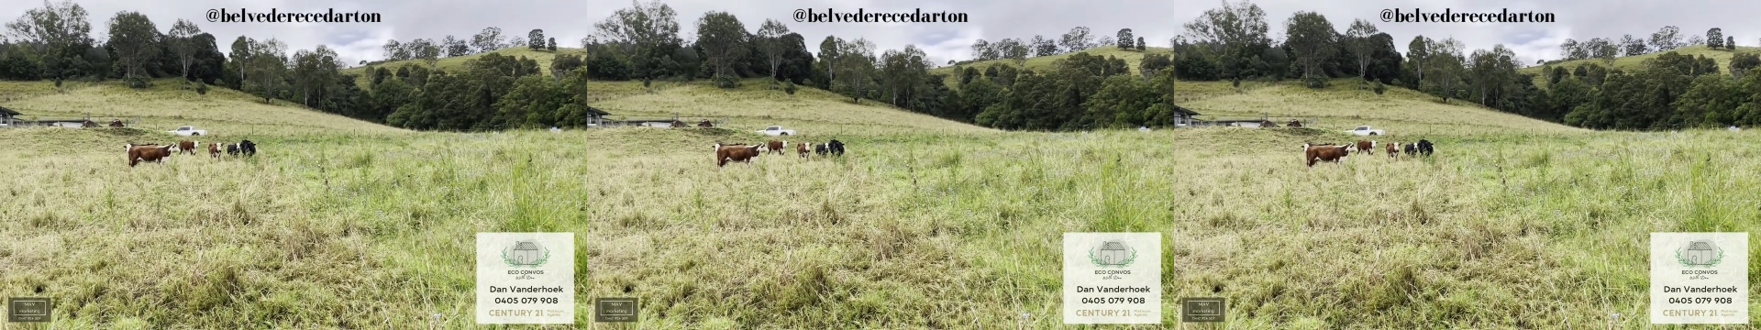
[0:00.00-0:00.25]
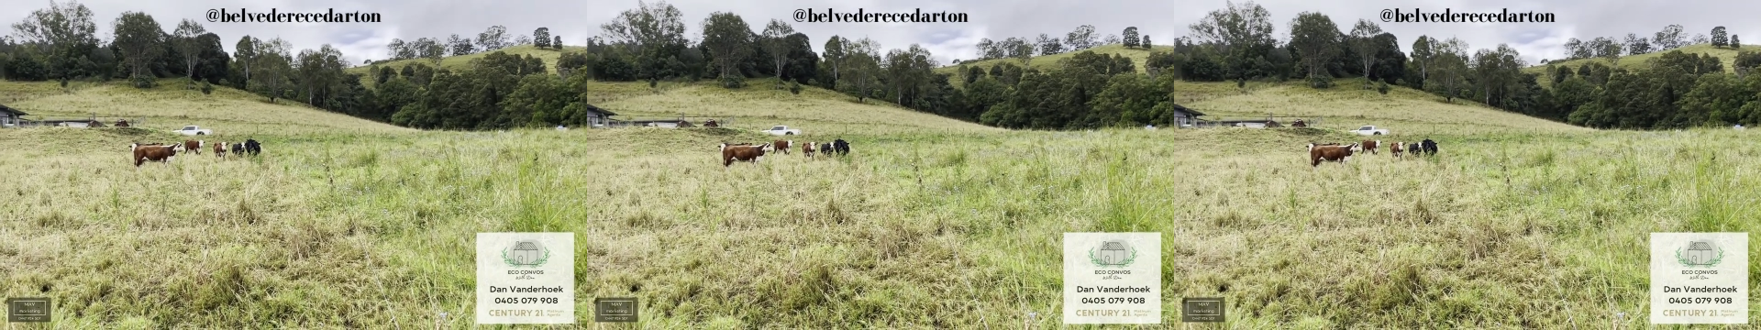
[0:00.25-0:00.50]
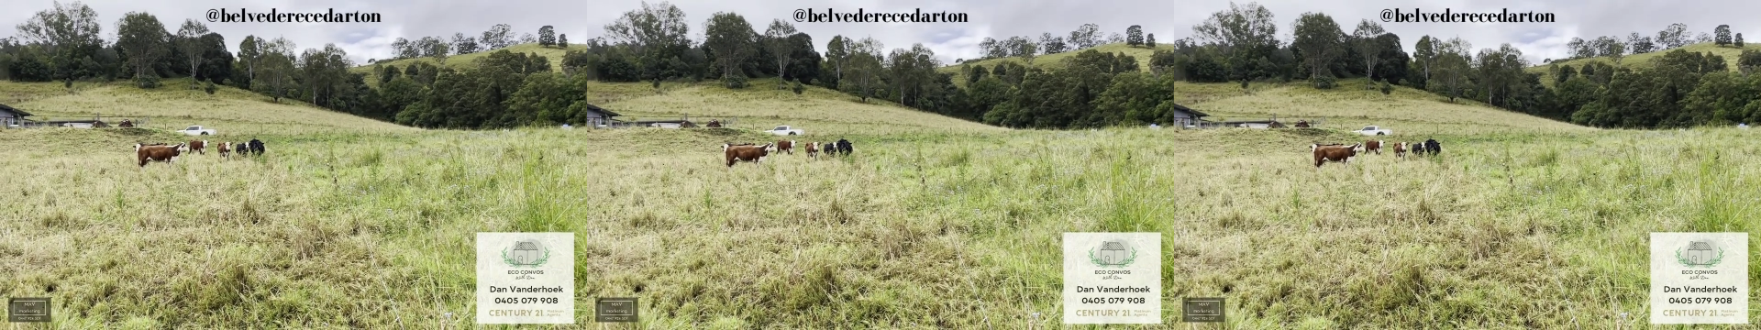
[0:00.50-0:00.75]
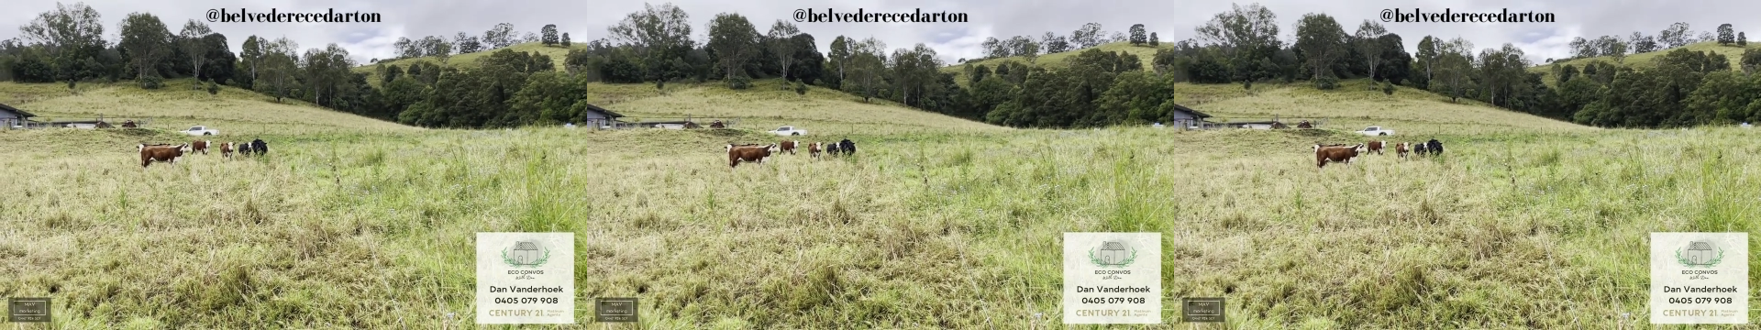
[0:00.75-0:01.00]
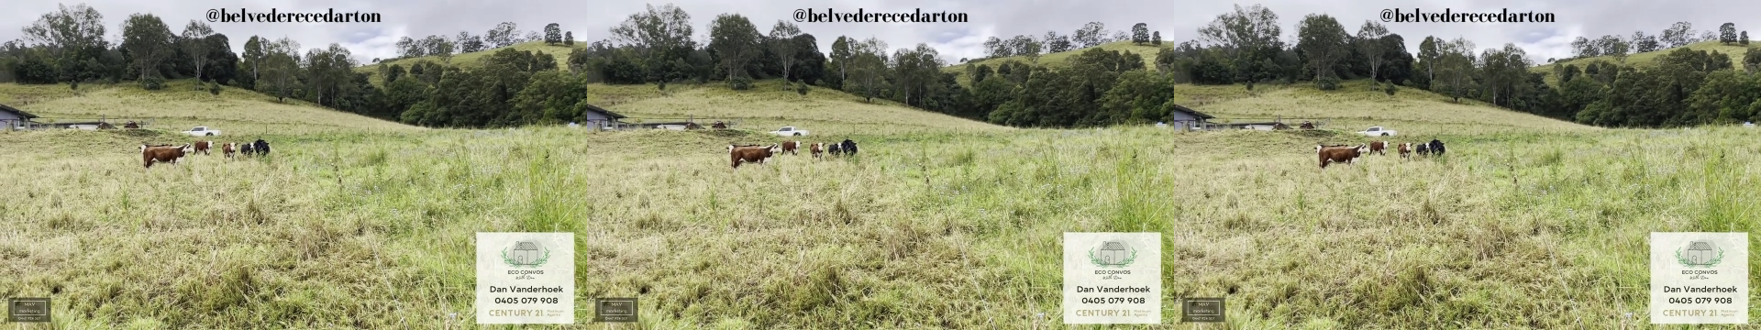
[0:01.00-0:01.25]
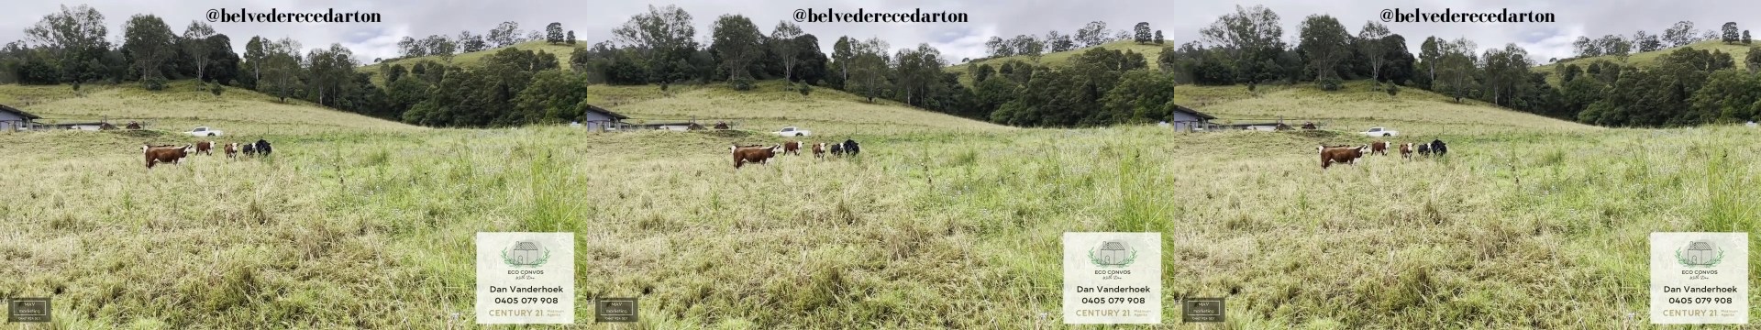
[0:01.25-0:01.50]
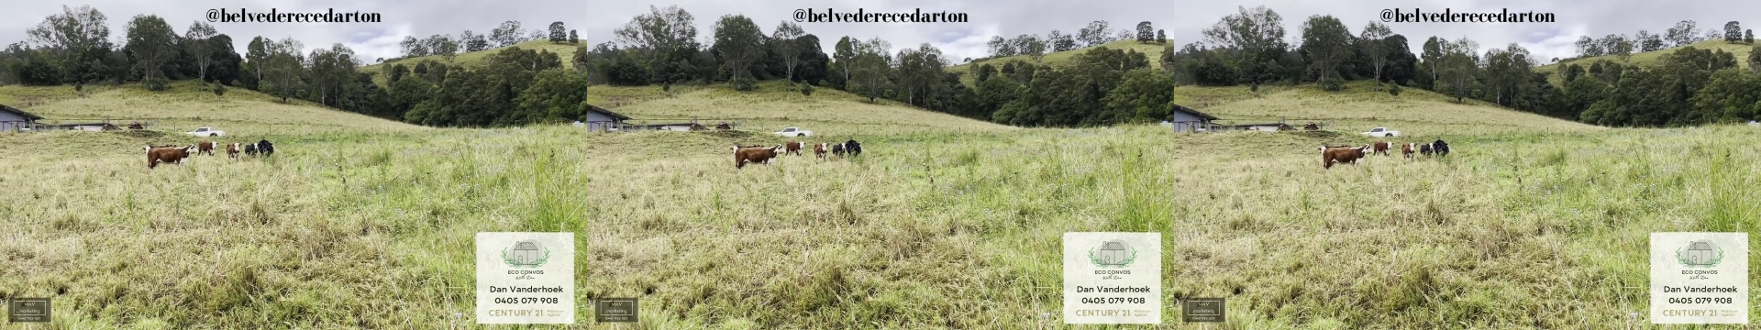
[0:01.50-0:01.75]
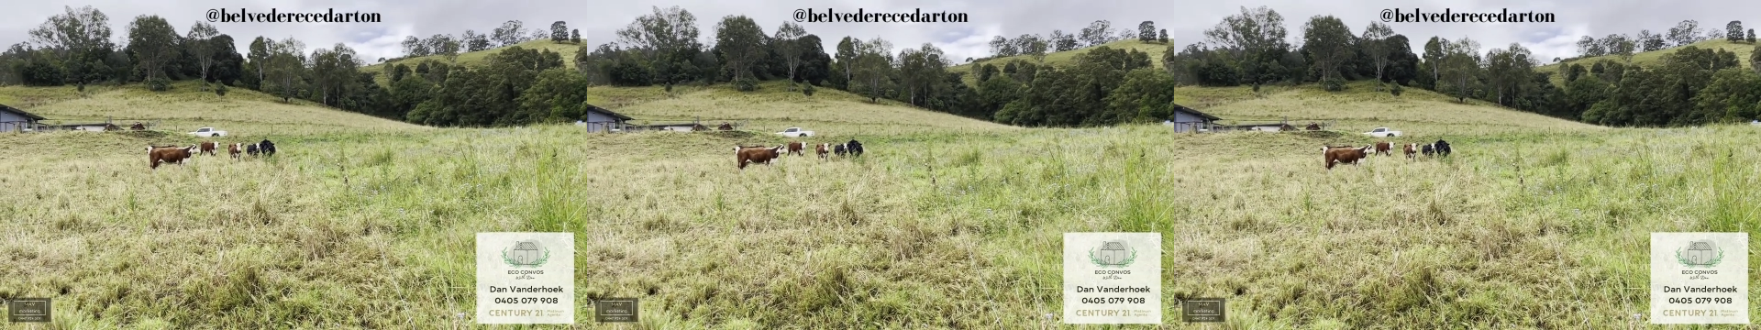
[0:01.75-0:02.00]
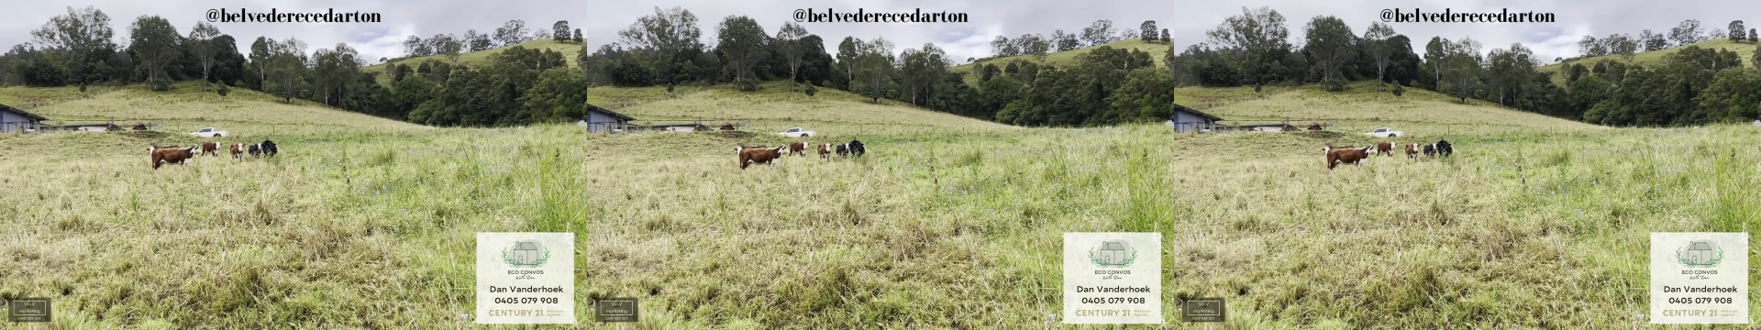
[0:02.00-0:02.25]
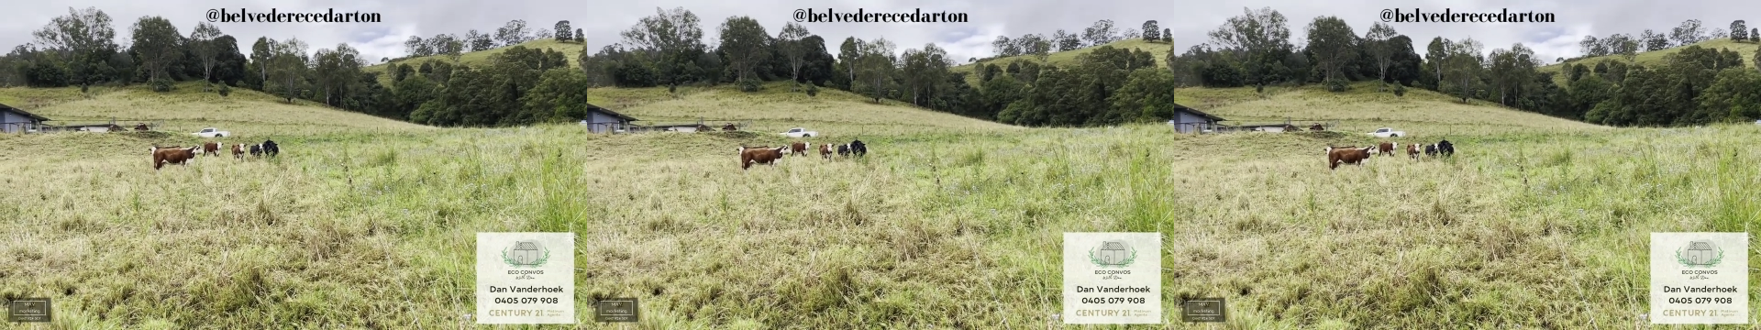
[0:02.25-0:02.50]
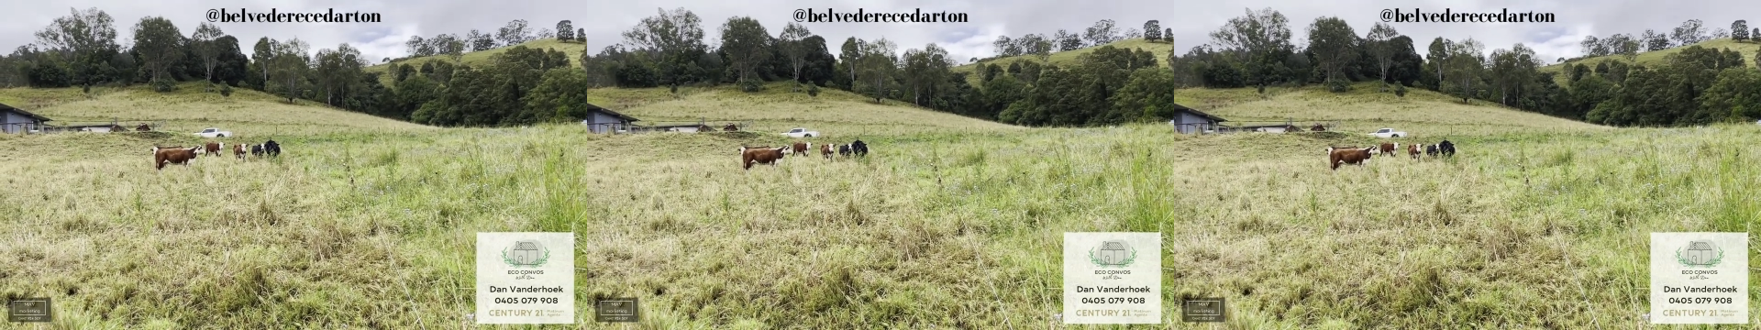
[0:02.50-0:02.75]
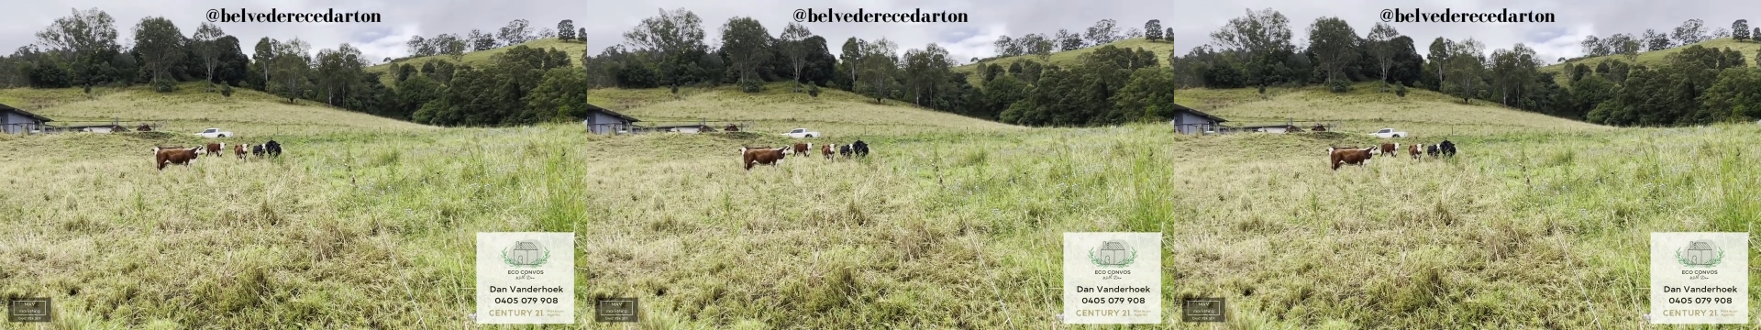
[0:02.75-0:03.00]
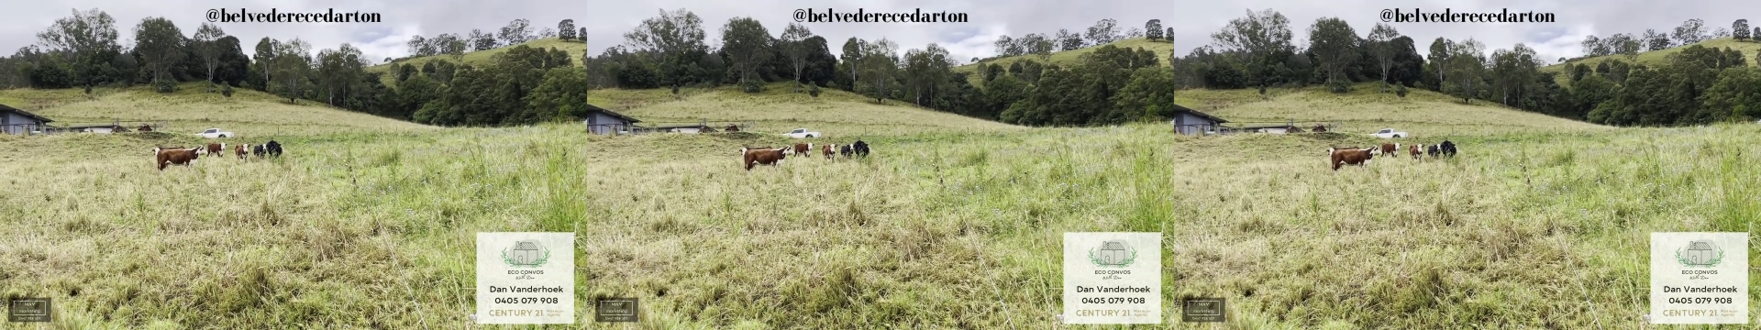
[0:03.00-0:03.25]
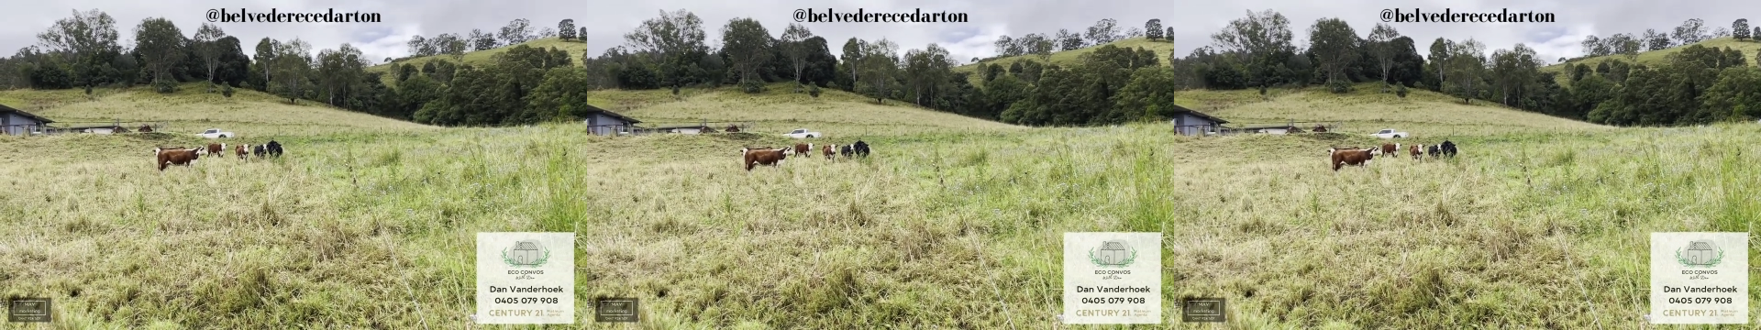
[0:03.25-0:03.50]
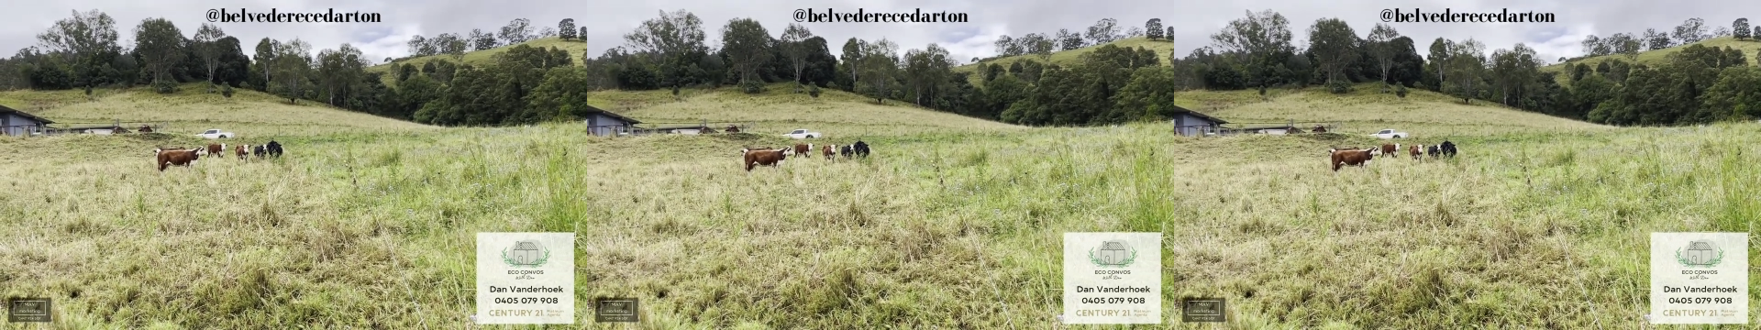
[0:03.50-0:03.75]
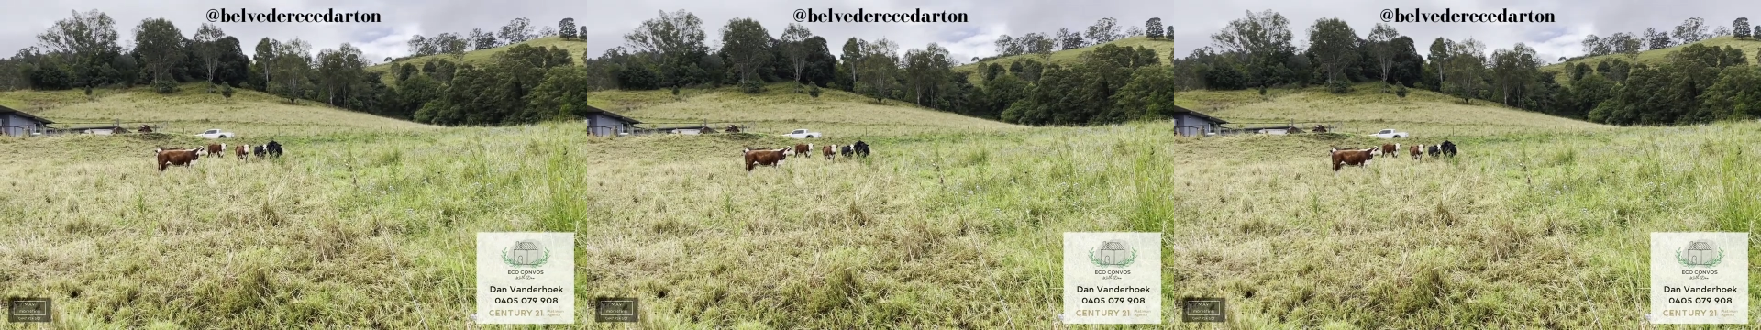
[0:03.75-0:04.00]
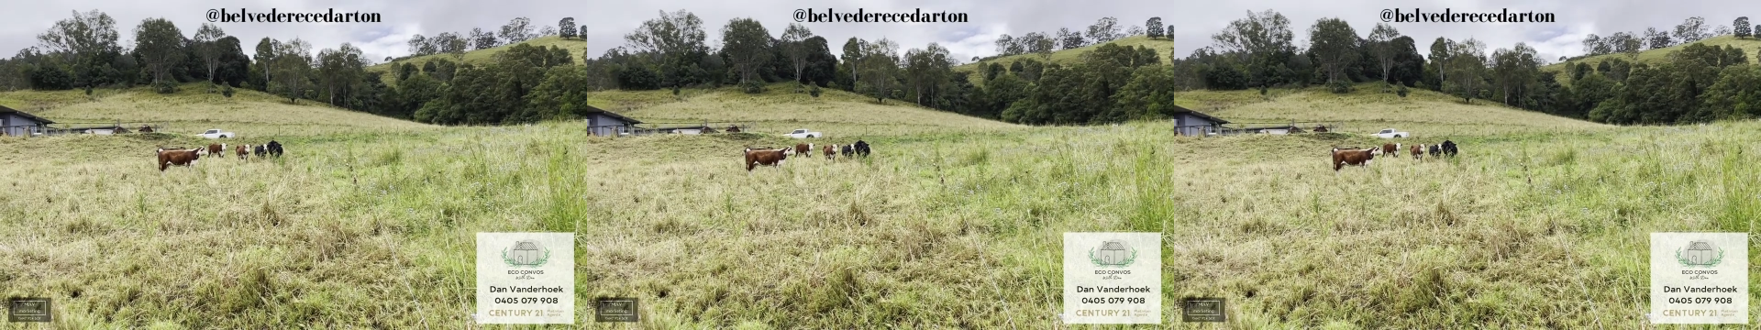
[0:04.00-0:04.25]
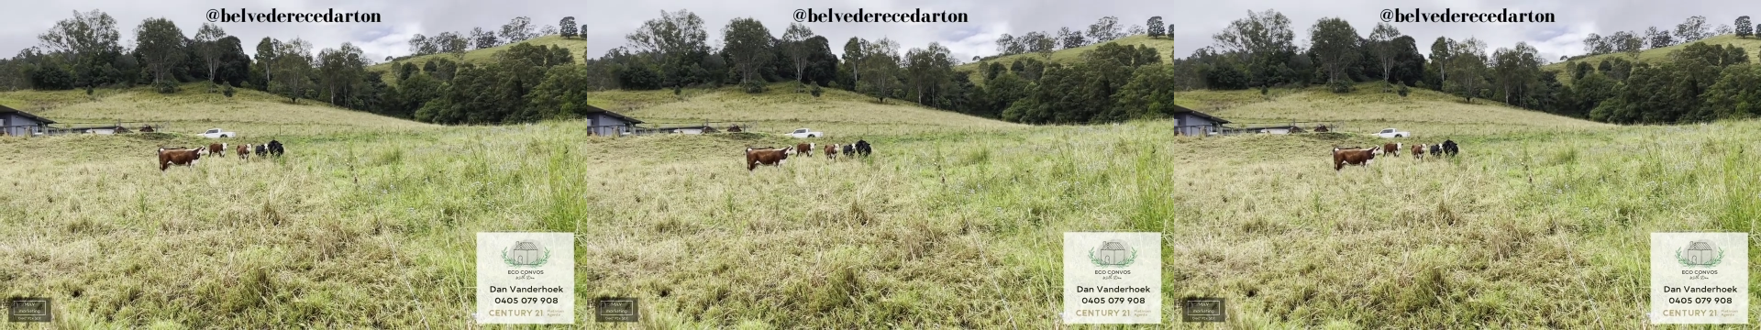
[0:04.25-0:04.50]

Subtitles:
(no speaker visible)